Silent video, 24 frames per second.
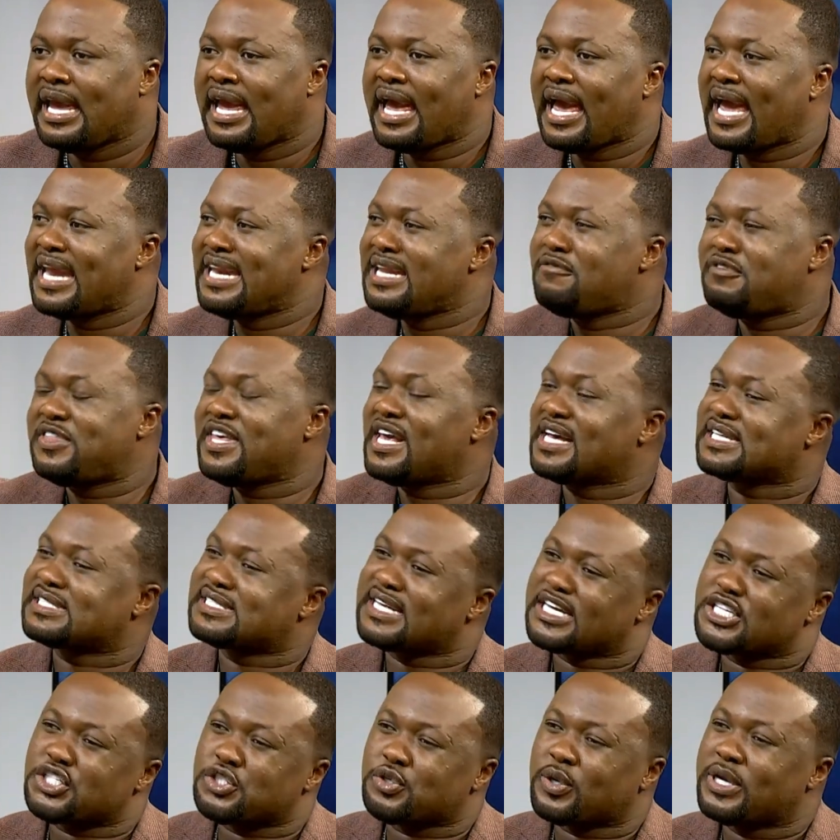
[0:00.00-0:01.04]
And if they are
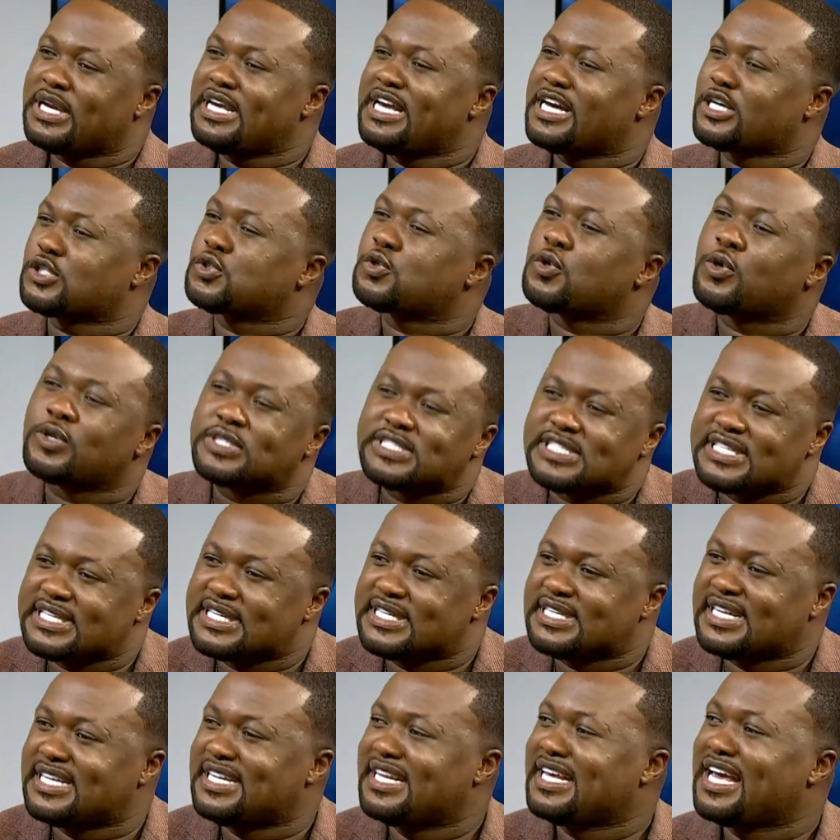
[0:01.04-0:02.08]
sexually
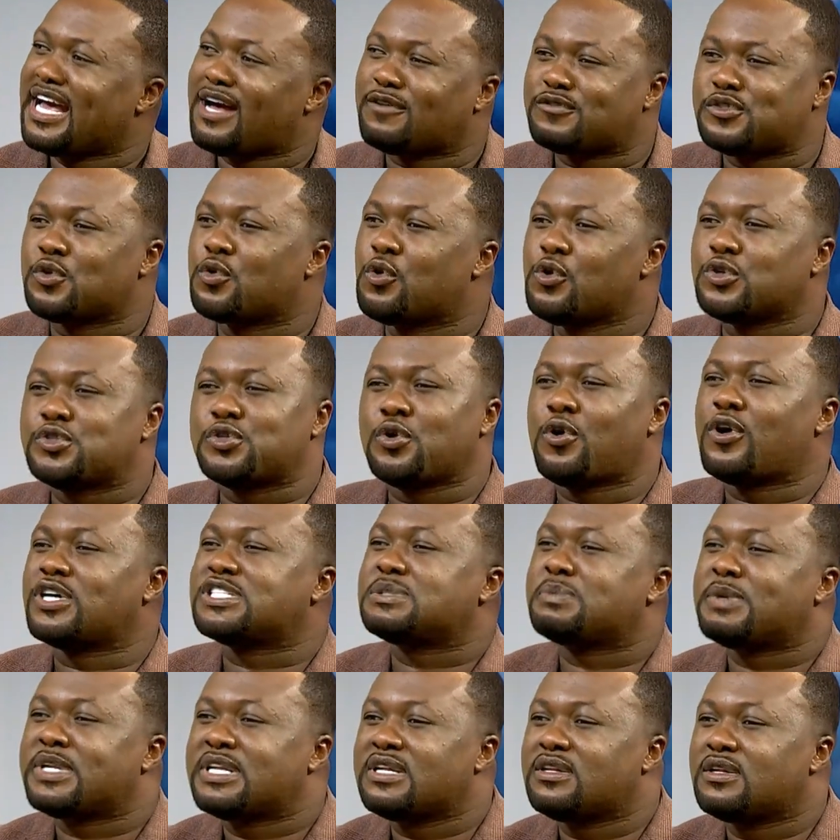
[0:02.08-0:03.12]
assaulted and they have to go to
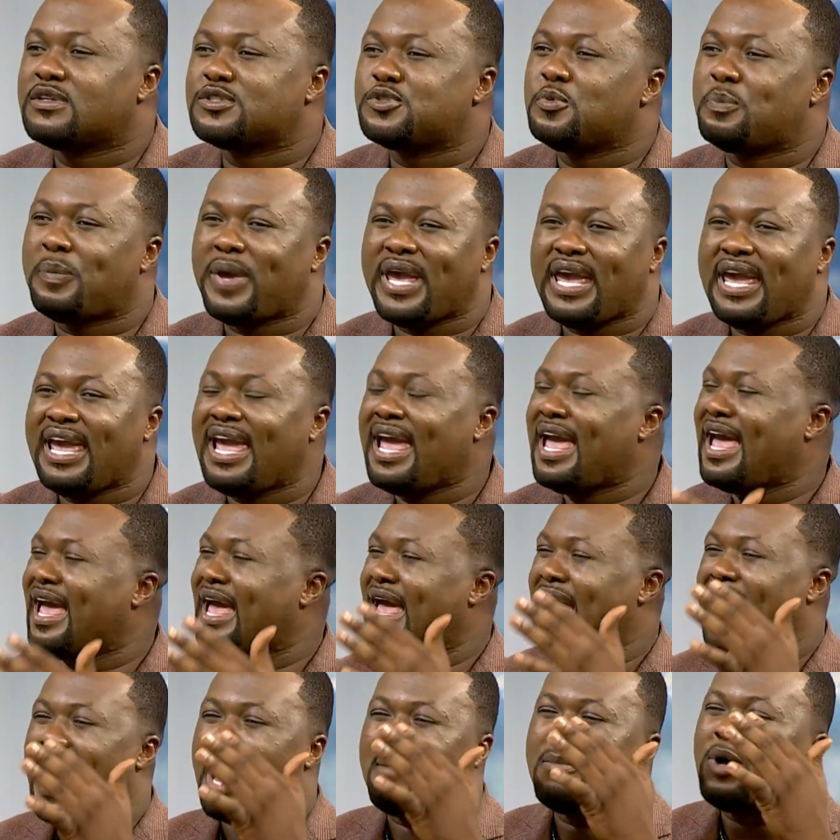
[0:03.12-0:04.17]
hospital to pay
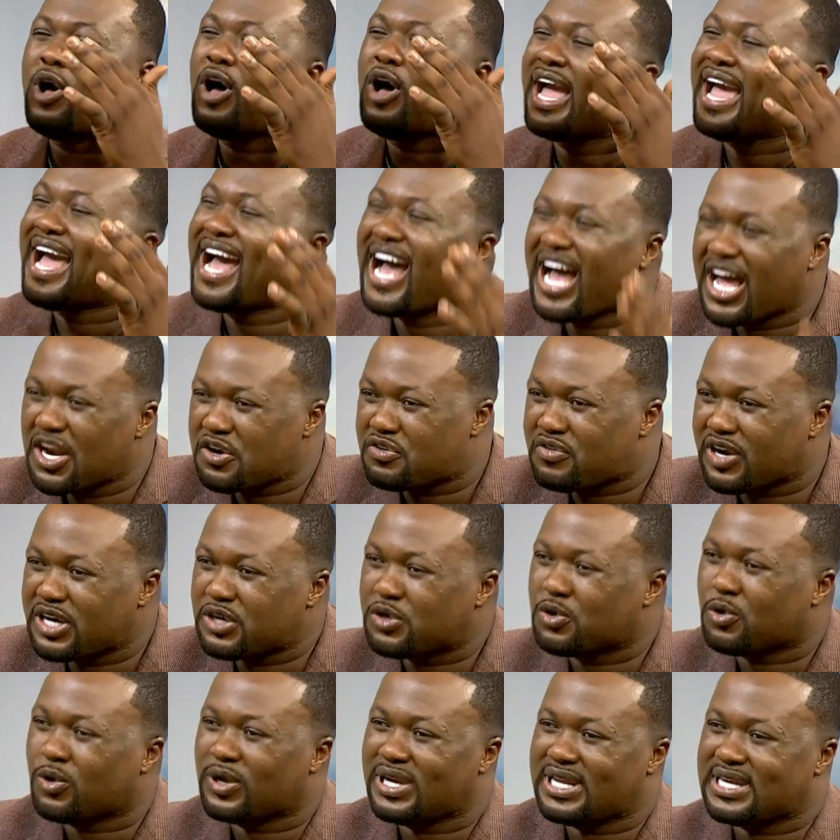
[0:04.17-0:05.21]
about
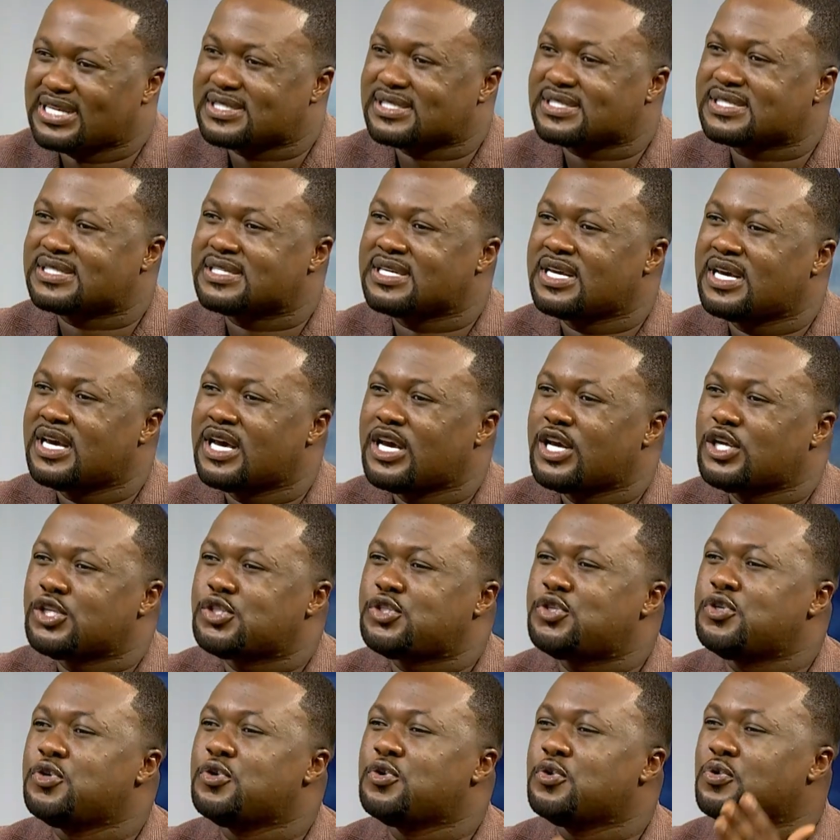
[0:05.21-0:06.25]
$100
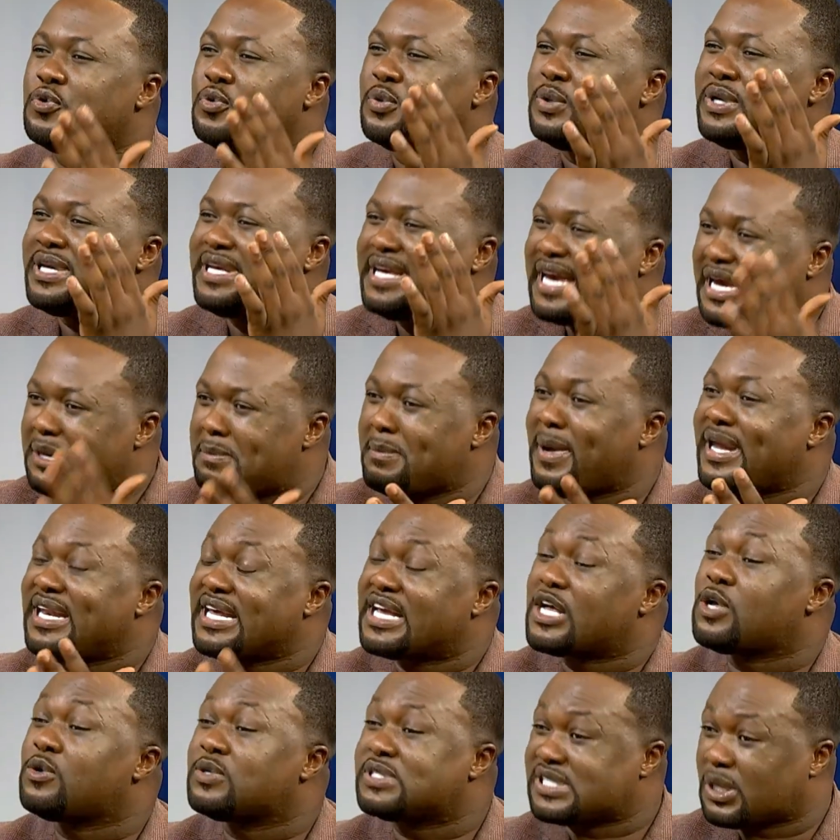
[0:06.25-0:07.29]
to get
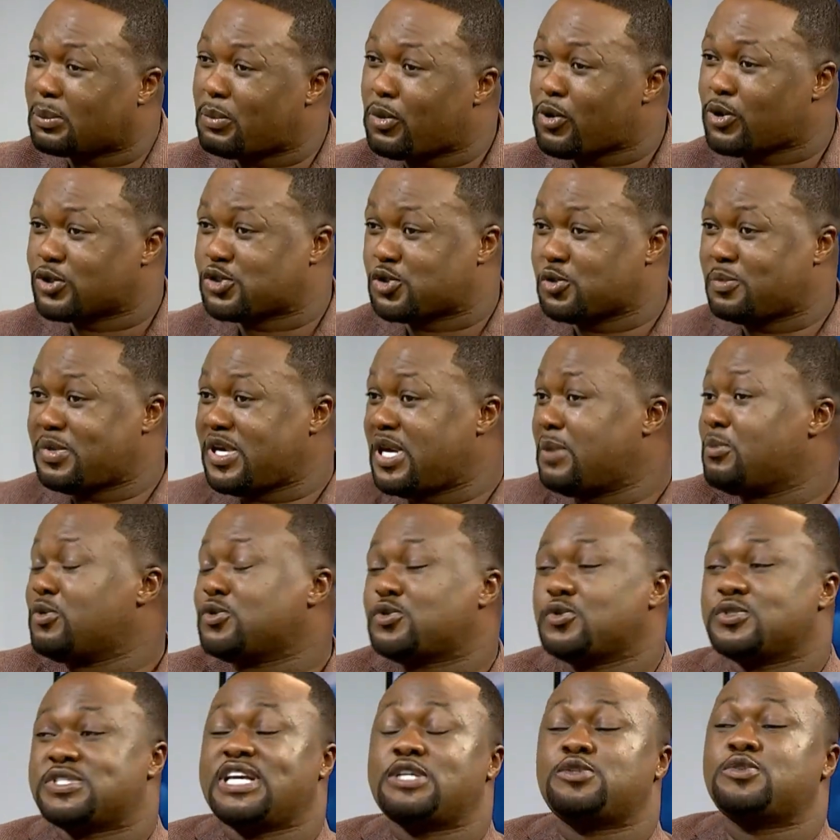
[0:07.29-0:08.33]
medical support, to be able
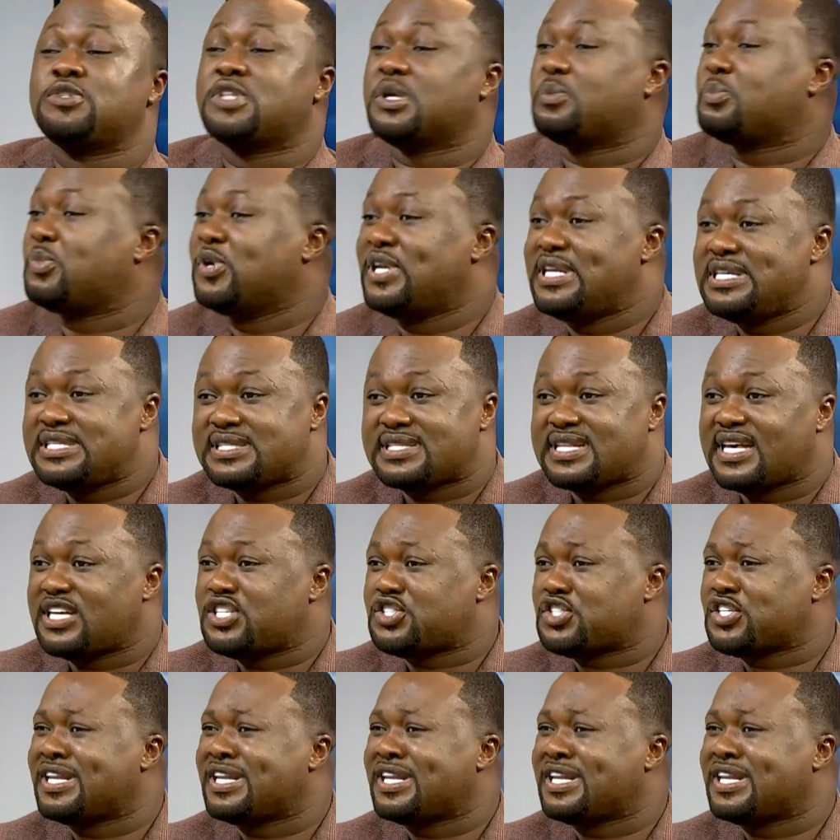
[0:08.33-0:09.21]
to take to the police station